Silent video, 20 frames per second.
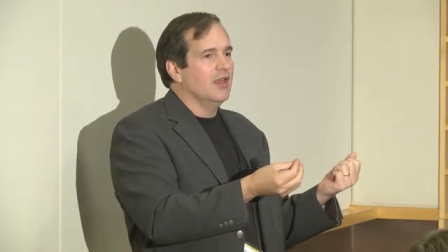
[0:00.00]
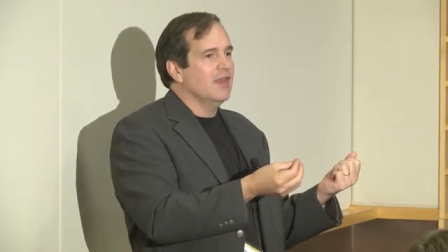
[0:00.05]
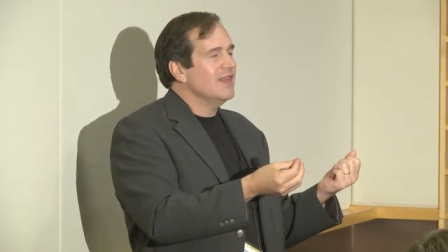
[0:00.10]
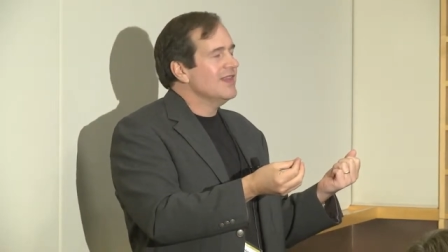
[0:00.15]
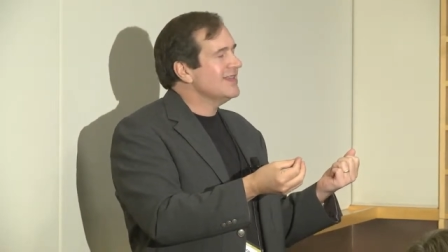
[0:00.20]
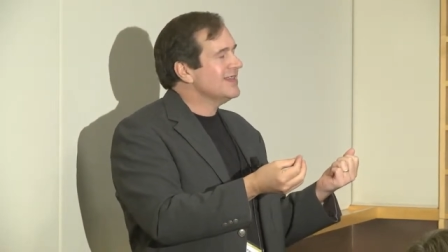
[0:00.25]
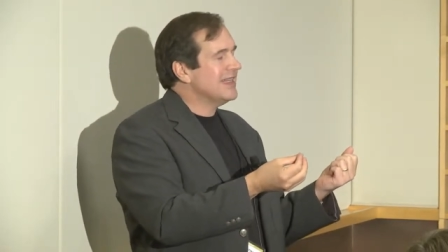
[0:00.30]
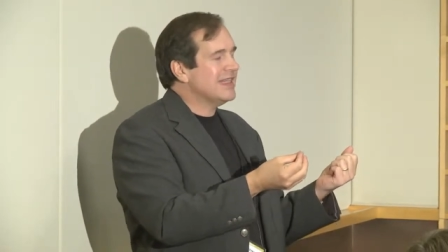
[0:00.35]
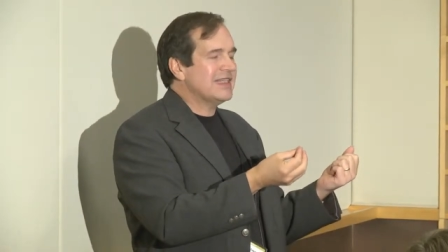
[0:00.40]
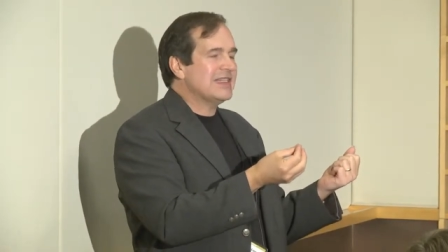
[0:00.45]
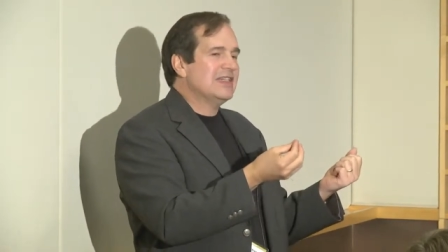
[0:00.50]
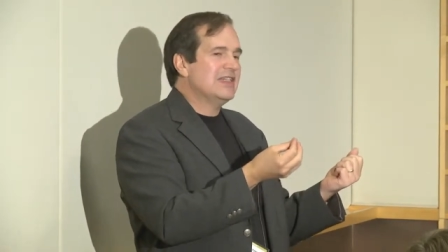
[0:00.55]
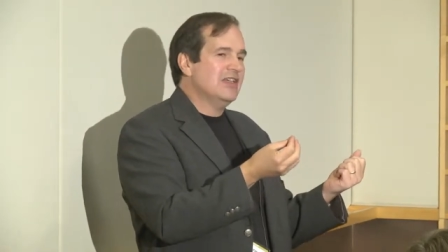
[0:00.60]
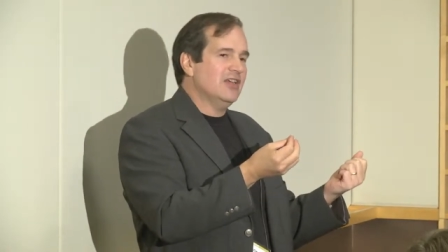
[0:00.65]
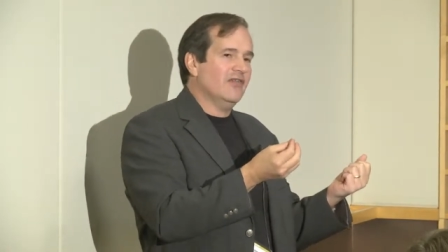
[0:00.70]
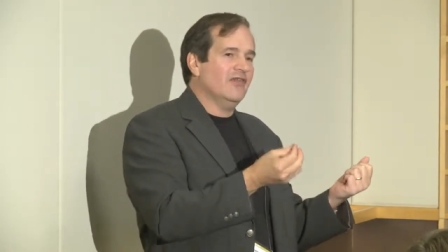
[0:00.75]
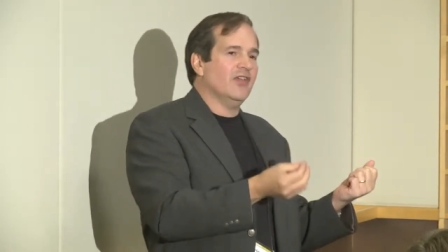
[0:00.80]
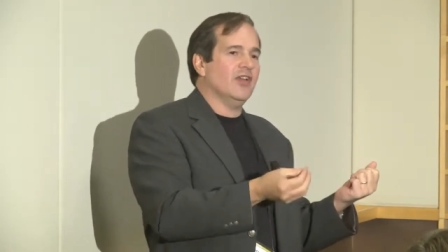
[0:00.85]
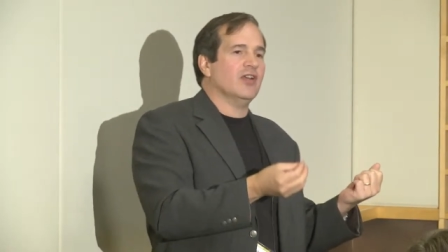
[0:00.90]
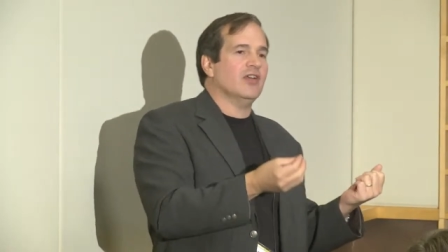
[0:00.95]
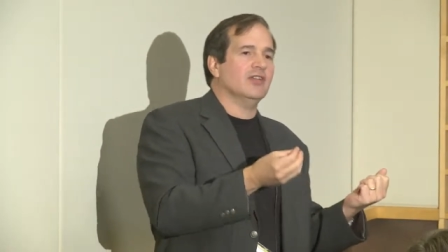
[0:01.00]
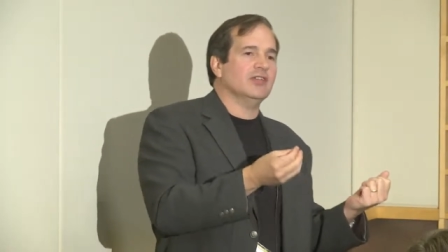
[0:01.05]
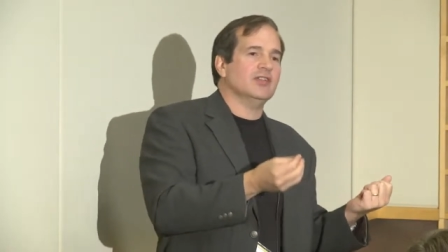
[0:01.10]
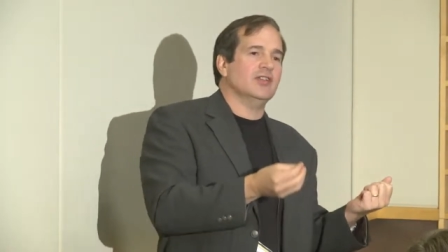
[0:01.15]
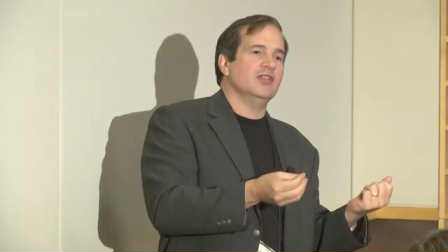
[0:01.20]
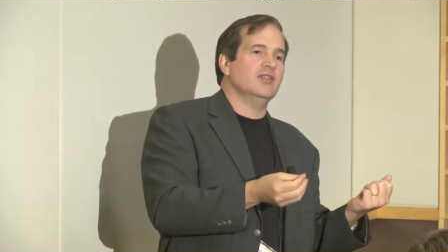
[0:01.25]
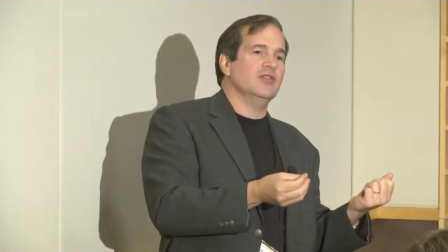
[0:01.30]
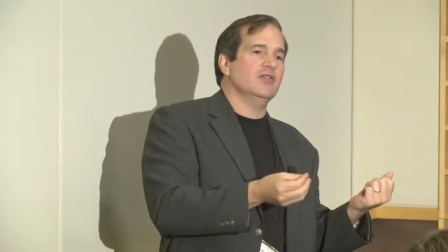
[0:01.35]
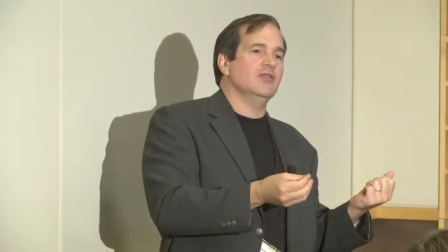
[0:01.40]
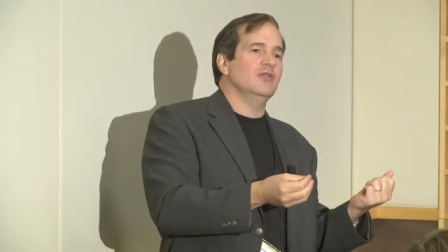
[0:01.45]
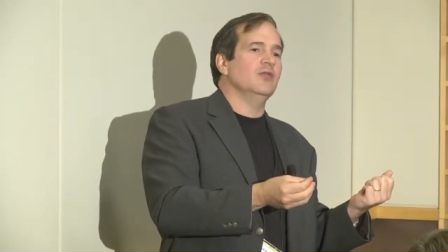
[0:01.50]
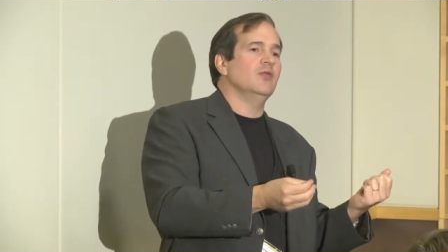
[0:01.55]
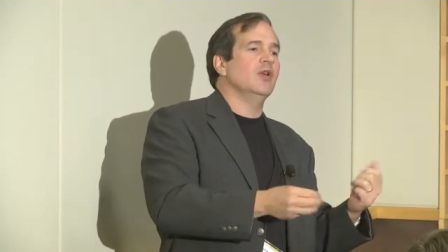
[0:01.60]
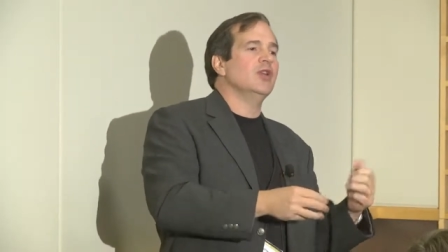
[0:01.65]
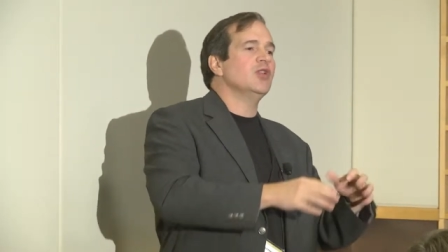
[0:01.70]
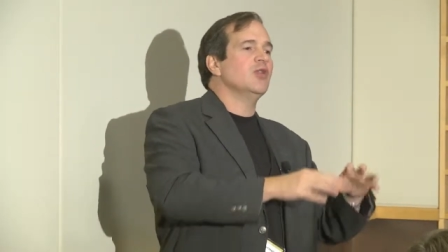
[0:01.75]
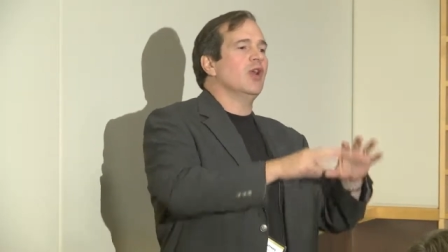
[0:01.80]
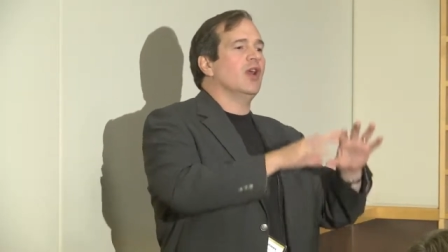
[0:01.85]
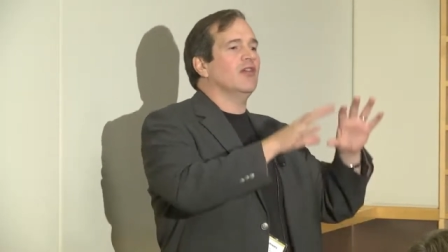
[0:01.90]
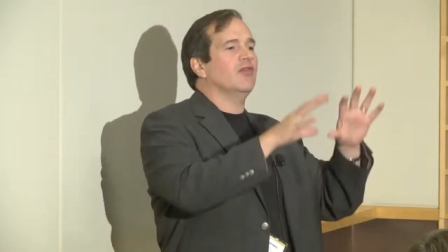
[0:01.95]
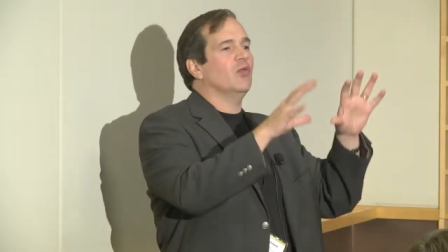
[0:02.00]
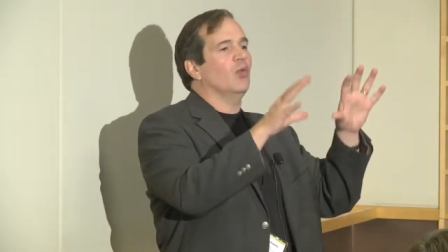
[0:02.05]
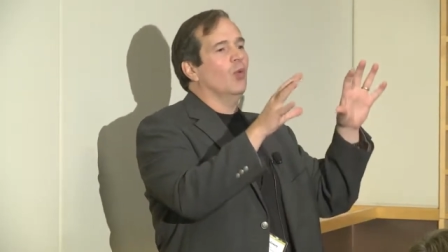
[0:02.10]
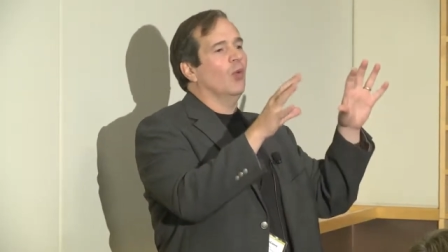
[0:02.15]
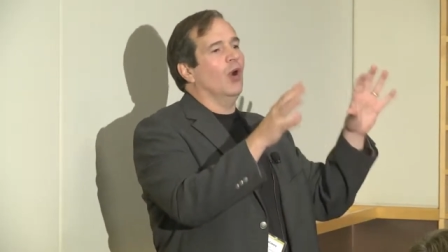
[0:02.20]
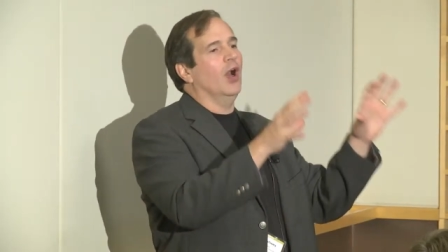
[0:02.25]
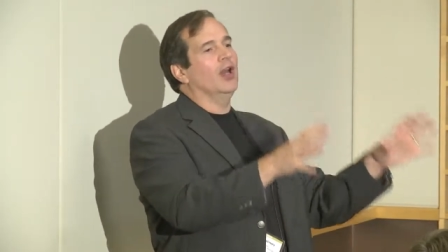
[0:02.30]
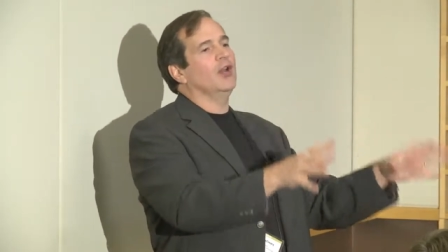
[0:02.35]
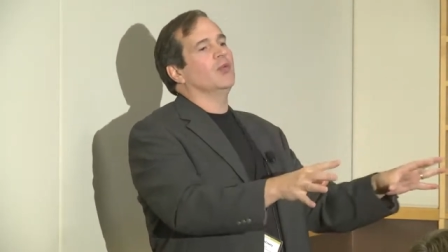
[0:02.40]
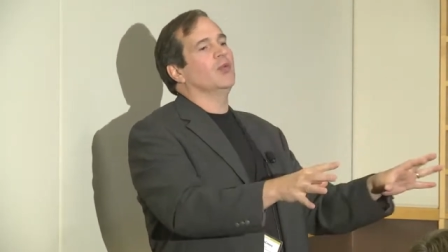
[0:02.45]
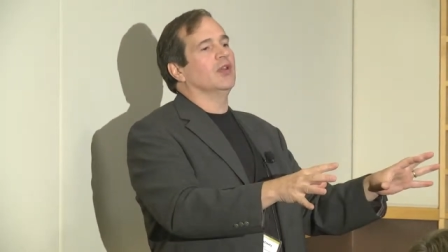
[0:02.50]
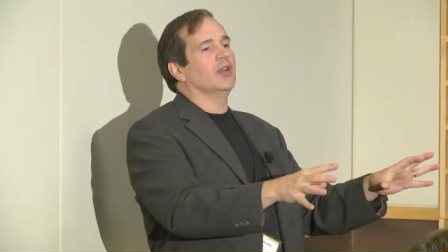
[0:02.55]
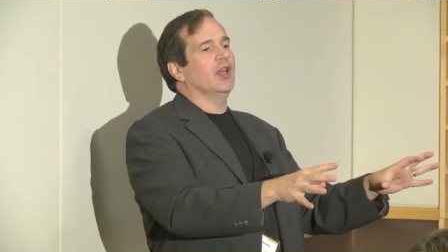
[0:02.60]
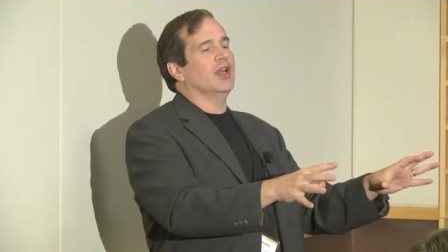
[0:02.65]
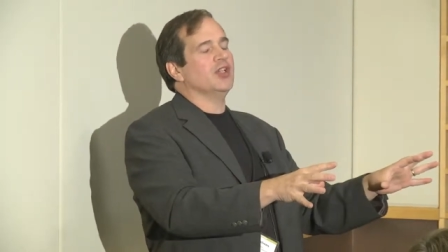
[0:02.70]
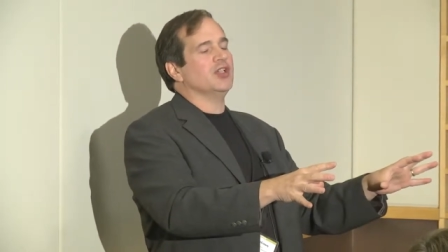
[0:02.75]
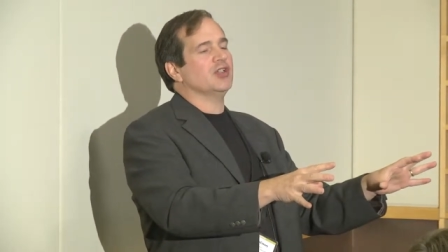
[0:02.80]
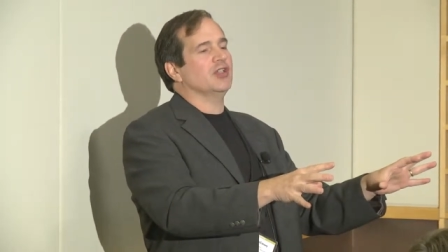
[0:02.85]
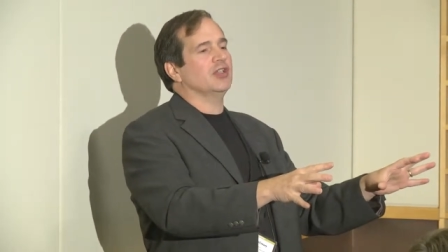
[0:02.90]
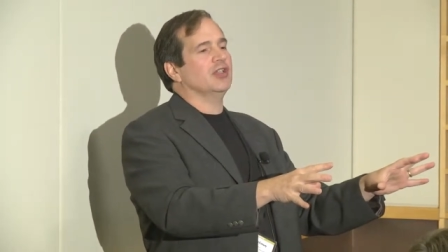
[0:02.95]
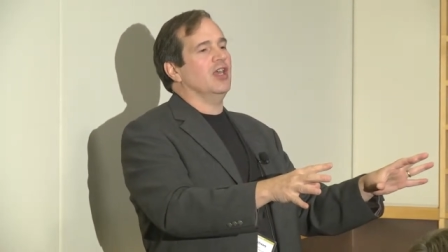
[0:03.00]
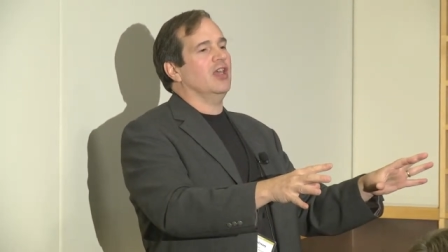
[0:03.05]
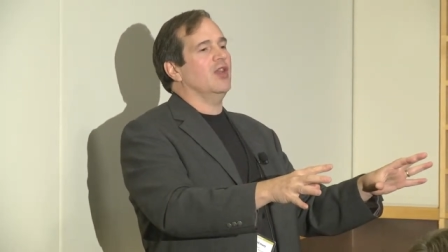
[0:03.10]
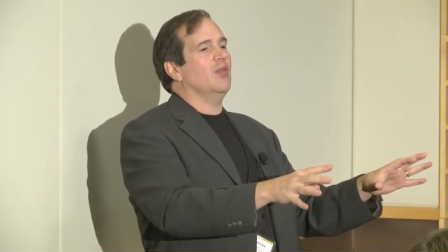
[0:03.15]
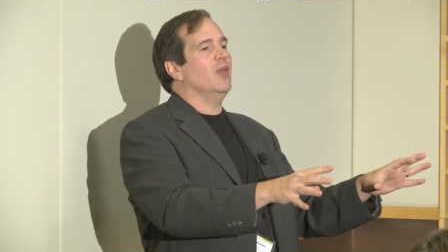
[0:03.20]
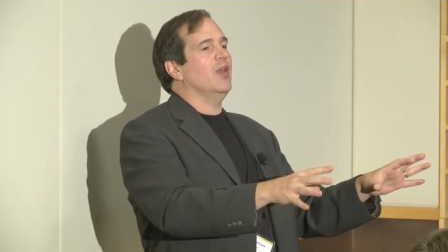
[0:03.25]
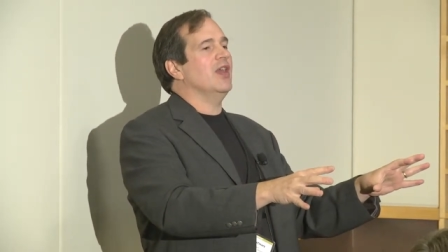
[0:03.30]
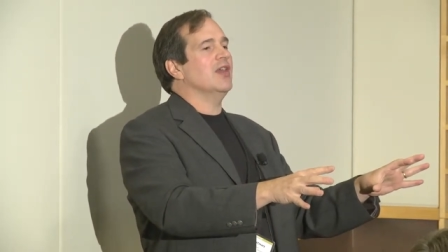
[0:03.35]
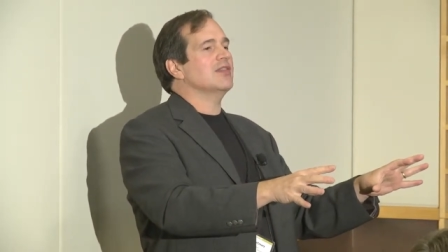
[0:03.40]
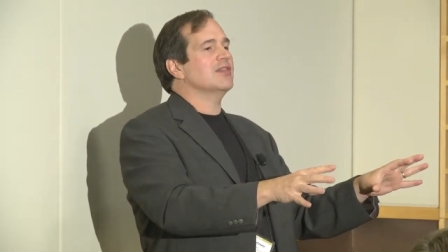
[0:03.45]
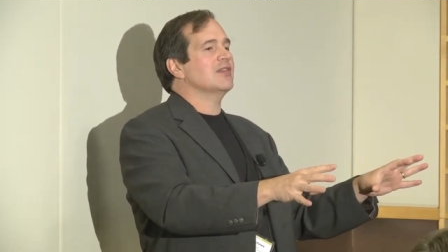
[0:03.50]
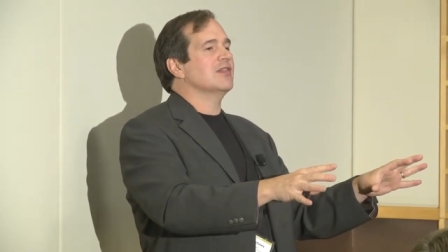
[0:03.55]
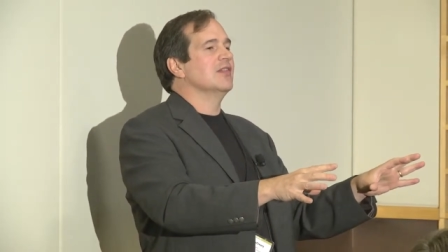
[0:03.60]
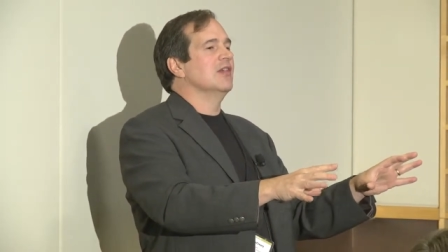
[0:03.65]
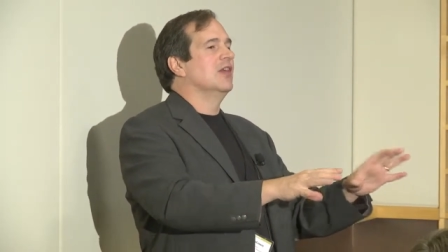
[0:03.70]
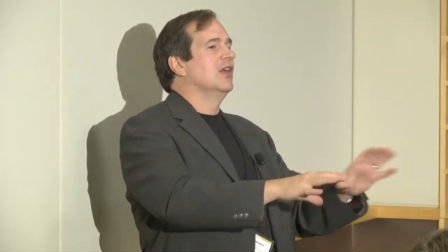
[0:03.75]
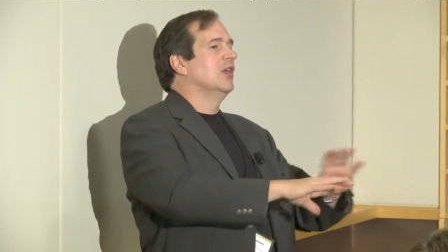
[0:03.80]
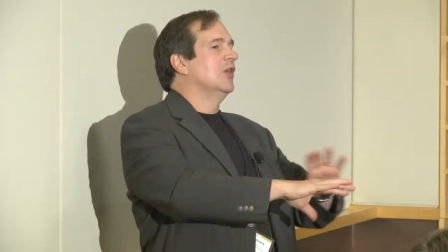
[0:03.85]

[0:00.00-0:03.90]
This is difficult to do when you have one relational database